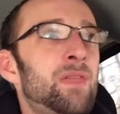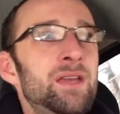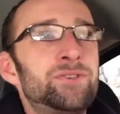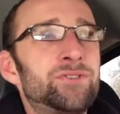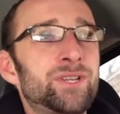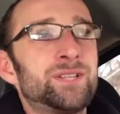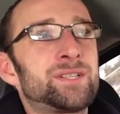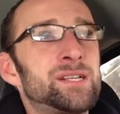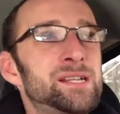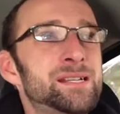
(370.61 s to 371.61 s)
It's
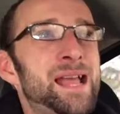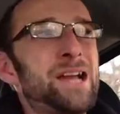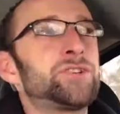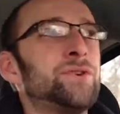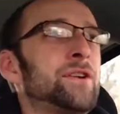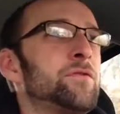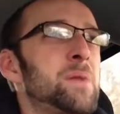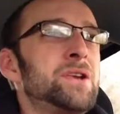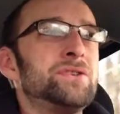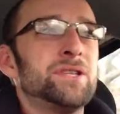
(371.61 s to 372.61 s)
just an extra
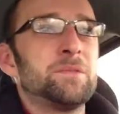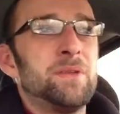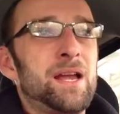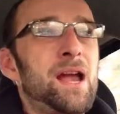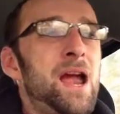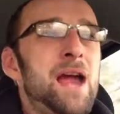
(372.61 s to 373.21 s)
information display.